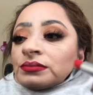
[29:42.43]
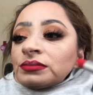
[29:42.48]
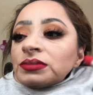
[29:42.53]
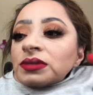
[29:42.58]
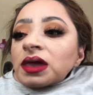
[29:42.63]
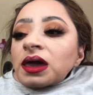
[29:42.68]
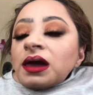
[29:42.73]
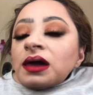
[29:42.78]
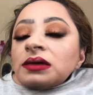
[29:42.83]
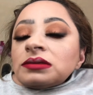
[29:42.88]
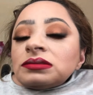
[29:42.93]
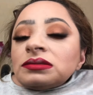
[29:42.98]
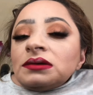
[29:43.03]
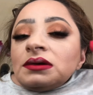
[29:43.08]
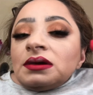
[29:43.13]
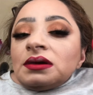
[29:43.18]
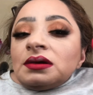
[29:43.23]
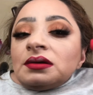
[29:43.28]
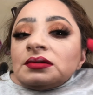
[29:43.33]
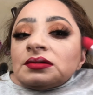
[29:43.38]
And
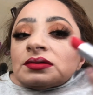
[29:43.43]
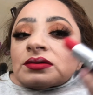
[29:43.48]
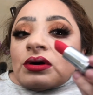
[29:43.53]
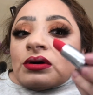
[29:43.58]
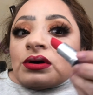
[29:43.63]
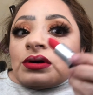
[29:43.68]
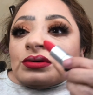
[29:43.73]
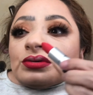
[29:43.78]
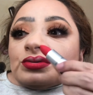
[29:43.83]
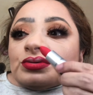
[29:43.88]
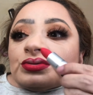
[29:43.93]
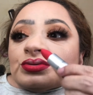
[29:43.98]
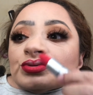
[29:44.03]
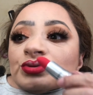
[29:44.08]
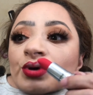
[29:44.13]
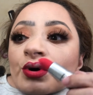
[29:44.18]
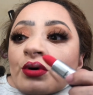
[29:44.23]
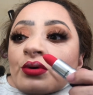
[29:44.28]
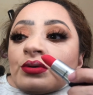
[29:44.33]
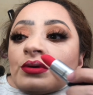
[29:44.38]
these are
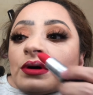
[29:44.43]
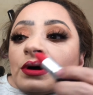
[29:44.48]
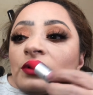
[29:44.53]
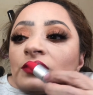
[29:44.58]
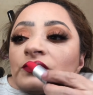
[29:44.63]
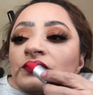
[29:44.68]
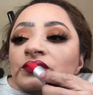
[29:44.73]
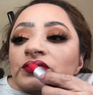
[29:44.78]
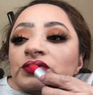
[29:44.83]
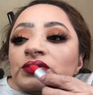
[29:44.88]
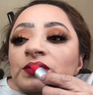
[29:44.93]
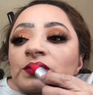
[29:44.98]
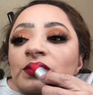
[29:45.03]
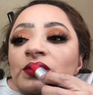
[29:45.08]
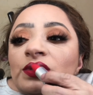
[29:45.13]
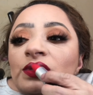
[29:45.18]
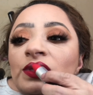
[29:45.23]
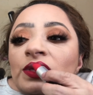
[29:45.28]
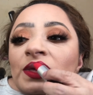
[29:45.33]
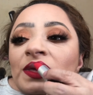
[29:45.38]
so
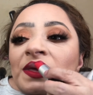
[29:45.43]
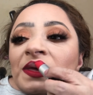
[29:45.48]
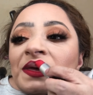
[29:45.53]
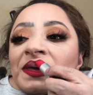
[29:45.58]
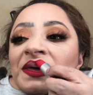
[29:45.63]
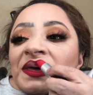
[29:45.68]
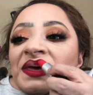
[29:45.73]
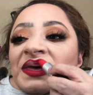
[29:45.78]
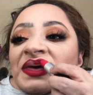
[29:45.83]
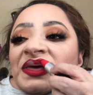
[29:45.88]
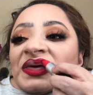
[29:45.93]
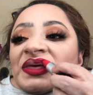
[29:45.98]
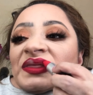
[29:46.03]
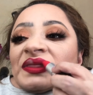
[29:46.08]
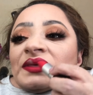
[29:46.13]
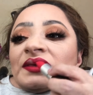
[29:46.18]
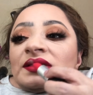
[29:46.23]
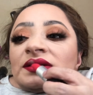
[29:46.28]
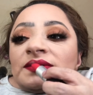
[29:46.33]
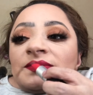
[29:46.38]
comfortable.
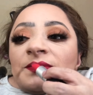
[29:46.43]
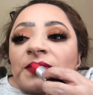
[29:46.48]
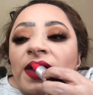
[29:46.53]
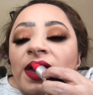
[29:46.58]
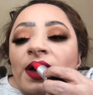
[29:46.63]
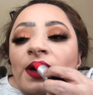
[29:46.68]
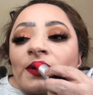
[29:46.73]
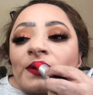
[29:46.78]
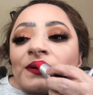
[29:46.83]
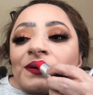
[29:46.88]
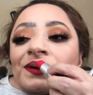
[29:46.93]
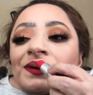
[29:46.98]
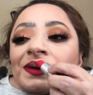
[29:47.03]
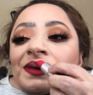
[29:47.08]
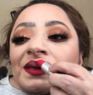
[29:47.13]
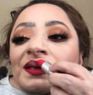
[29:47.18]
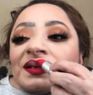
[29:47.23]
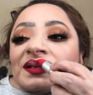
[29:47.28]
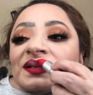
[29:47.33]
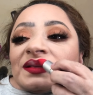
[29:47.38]
These Powder
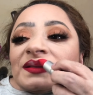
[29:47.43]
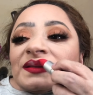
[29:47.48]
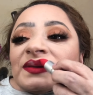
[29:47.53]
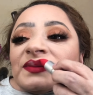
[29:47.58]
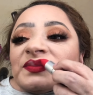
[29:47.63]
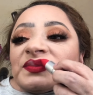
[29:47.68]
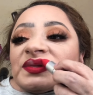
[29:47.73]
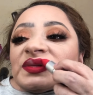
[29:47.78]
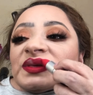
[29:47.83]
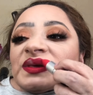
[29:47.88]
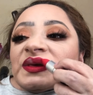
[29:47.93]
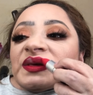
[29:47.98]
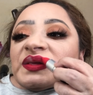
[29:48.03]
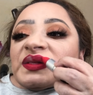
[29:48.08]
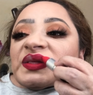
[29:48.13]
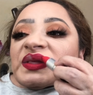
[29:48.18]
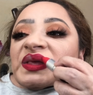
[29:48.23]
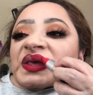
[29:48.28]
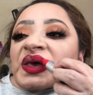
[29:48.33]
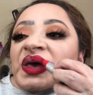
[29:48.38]
Kiss lipsticks
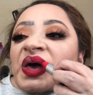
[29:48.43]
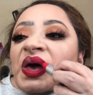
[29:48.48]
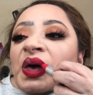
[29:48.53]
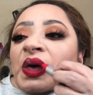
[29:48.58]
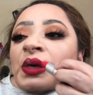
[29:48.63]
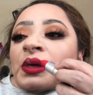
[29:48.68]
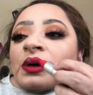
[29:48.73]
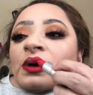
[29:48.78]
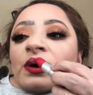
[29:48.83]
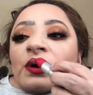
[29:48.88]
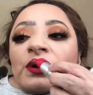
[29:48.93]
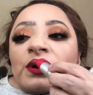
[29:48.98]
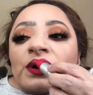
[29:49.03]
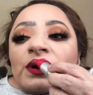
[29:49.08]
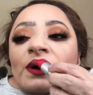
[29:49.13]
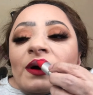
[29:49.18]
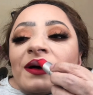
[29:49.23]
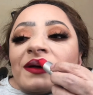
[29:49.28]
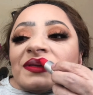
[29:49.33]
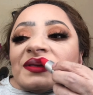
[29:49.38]
are
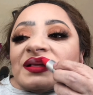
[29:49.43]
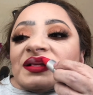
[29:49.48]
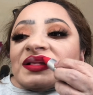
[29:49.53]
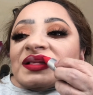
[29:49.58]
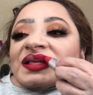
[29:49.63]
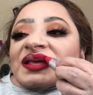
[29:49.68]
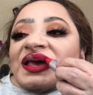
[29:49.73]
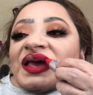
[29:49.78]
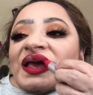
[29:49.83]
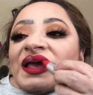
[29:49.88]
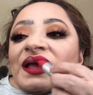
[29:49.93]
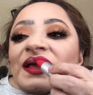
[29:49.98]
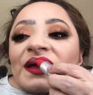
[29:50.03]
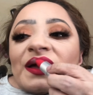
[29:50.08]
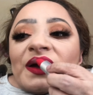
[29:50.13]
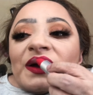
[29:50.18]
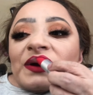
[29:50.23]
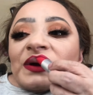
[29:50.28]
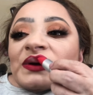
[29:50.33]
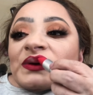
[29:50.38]
honestly
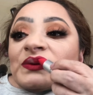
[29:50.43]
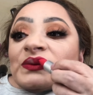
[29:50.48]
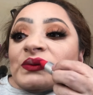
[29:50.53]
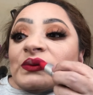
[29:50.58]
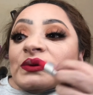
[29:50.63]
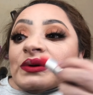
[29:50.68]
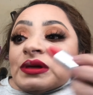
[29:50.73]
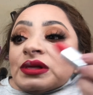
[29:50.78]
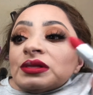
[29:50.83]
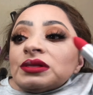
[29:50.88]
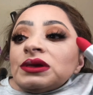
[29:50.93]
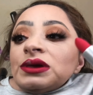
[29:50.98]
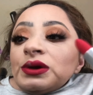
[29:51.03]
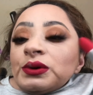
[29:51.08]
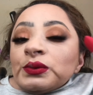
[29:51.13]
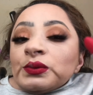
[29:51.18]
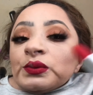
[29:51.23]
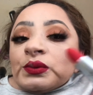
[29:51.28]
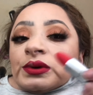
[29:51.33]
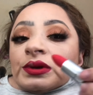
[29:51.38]
really,
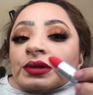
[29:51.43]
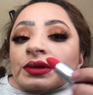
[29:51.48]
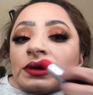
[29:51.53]
really